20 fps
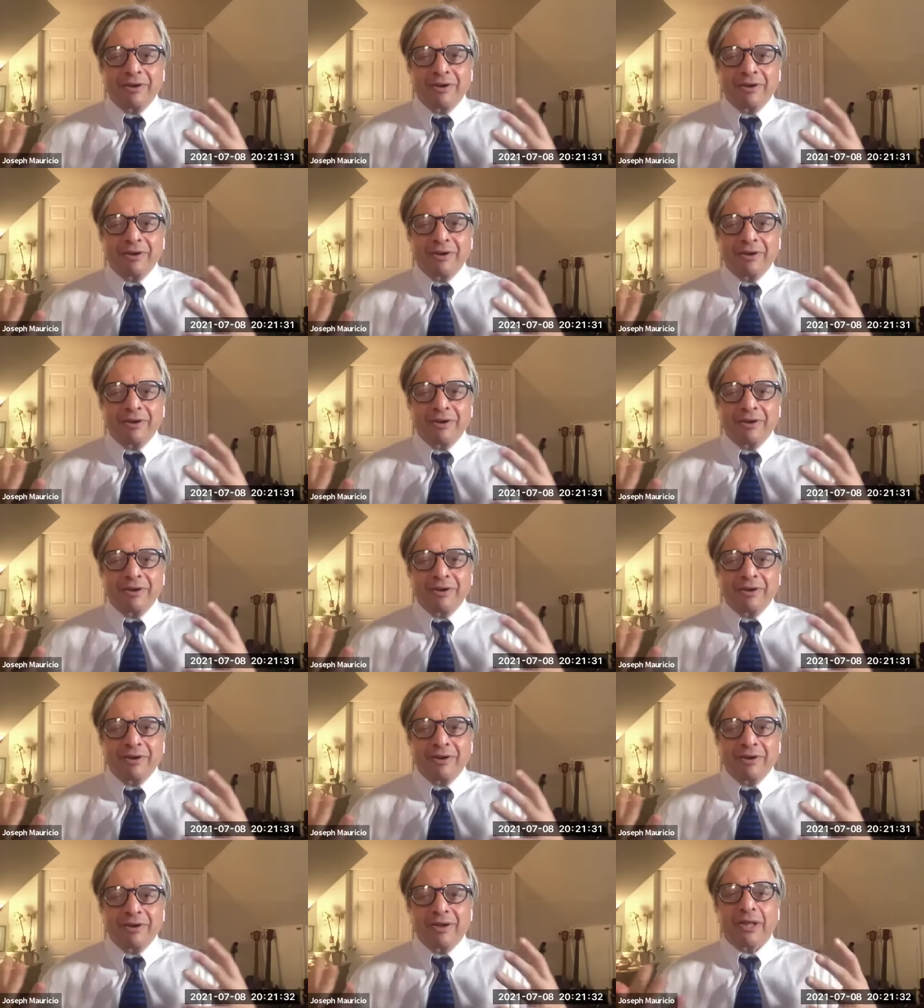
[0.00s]
We might
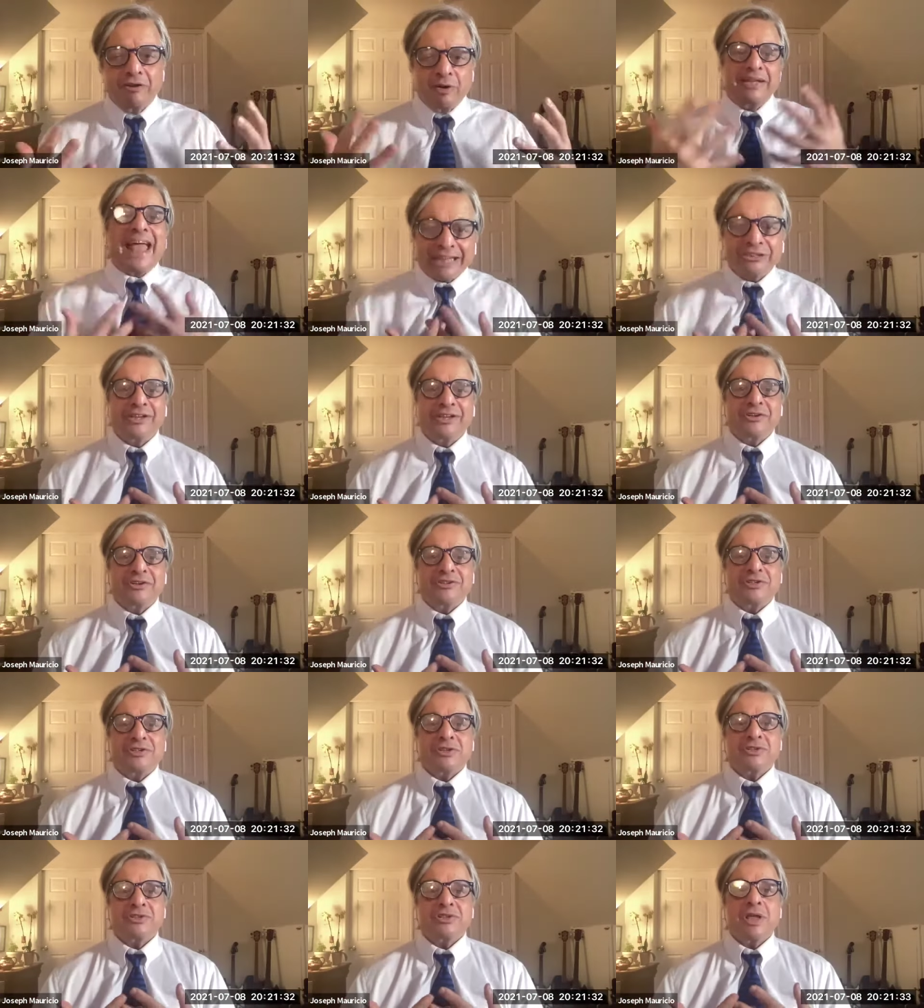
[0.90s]
actually
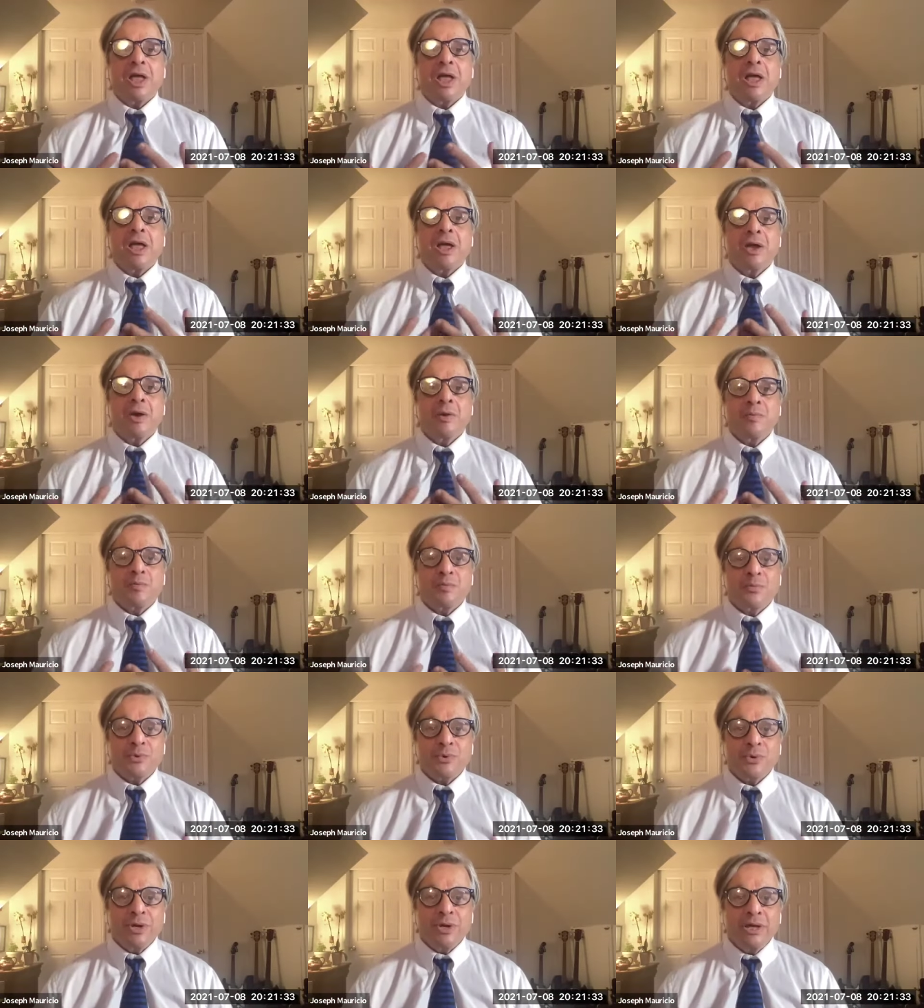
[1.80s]
could just
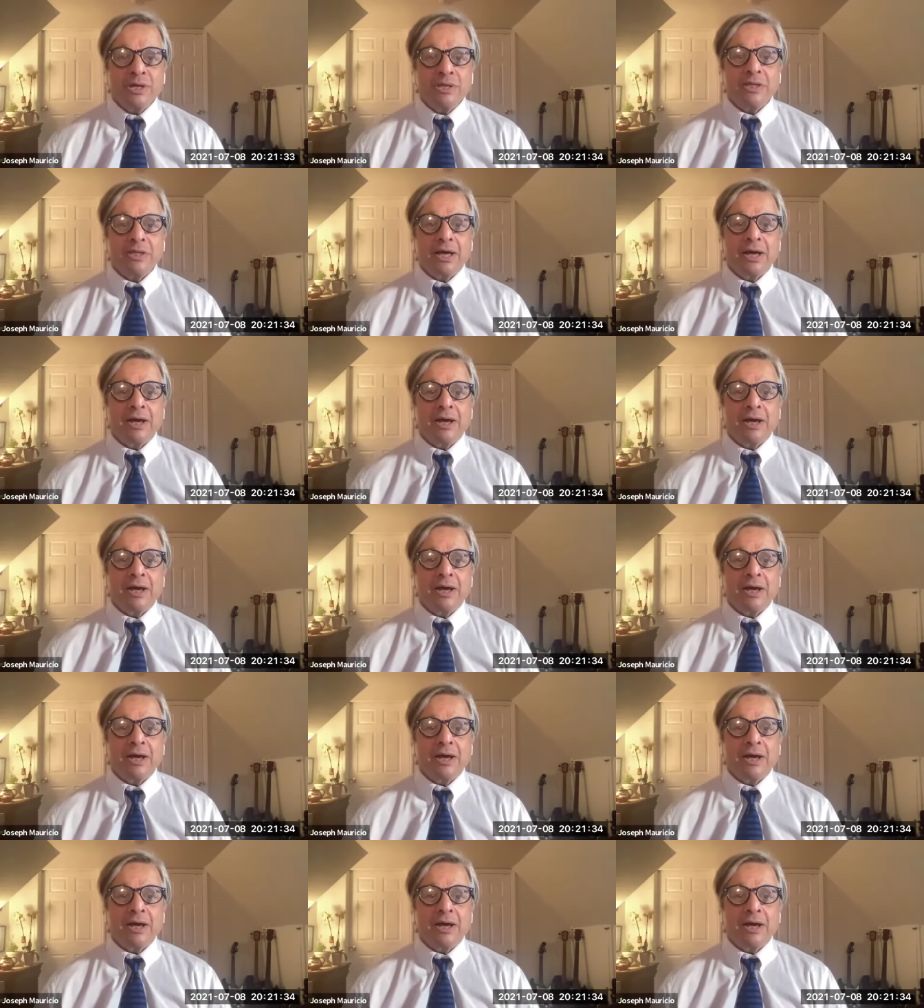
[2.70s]
breathe
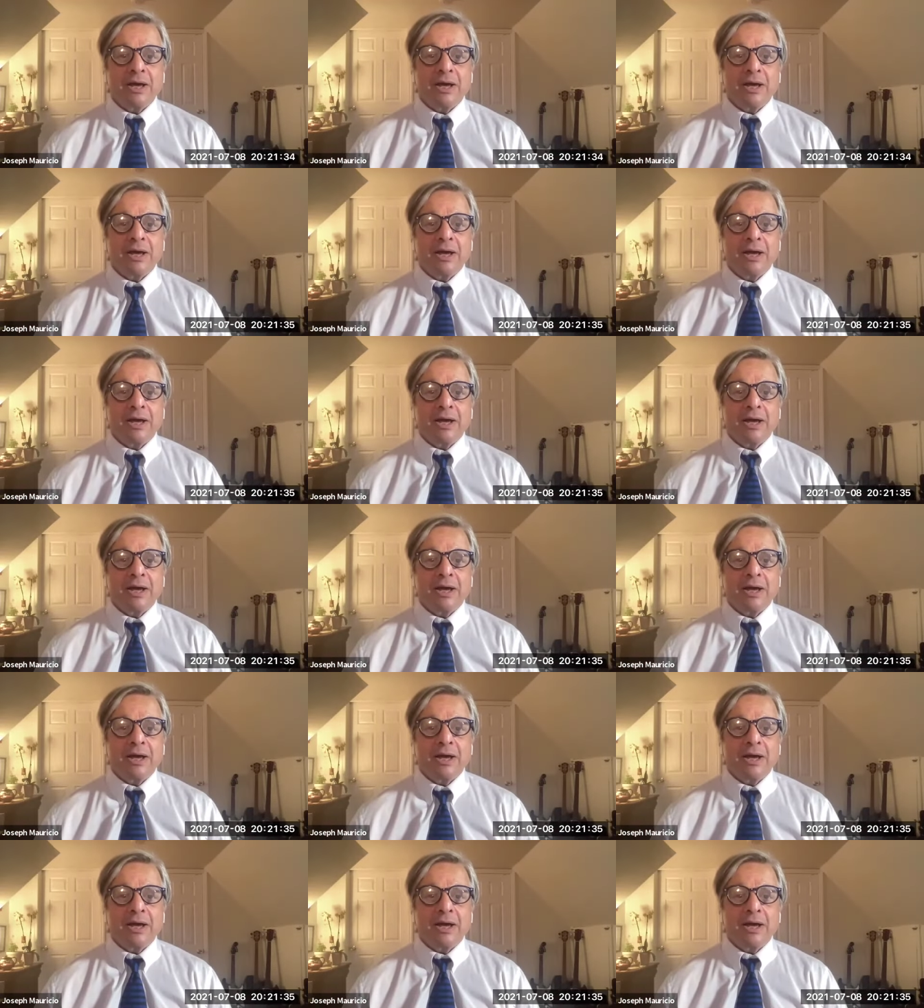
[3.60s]
out and feel our
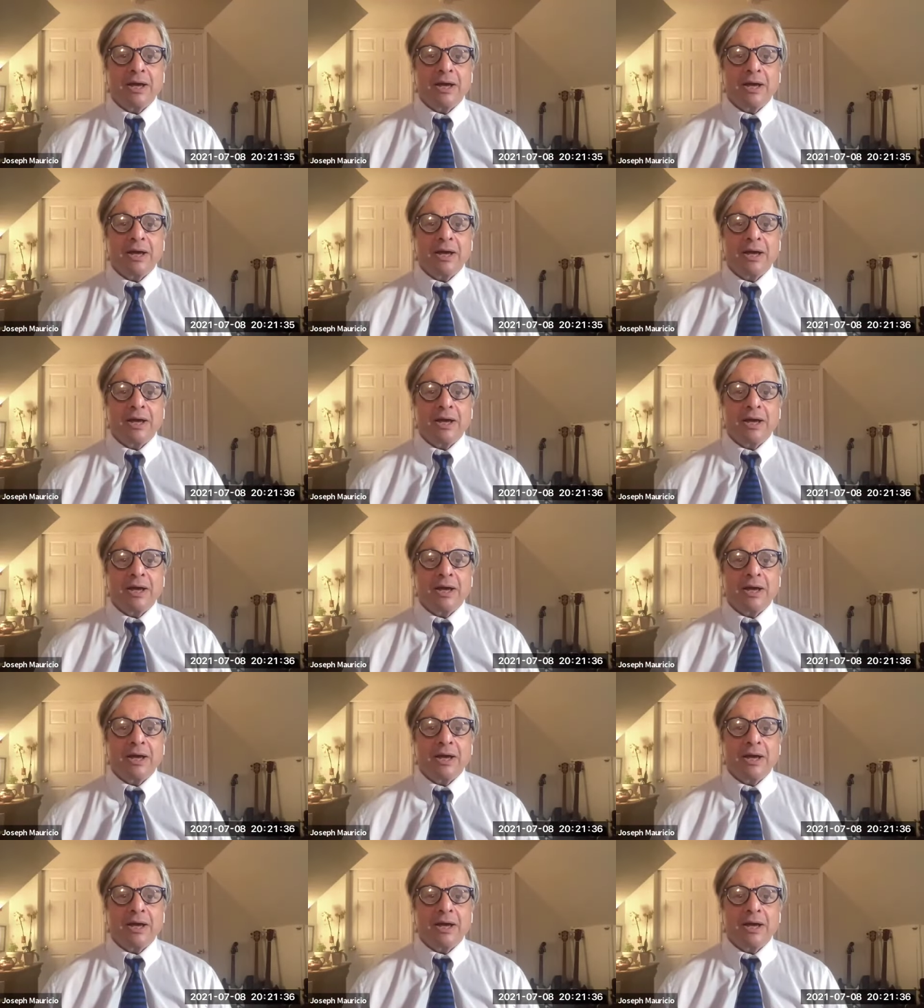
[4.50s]
body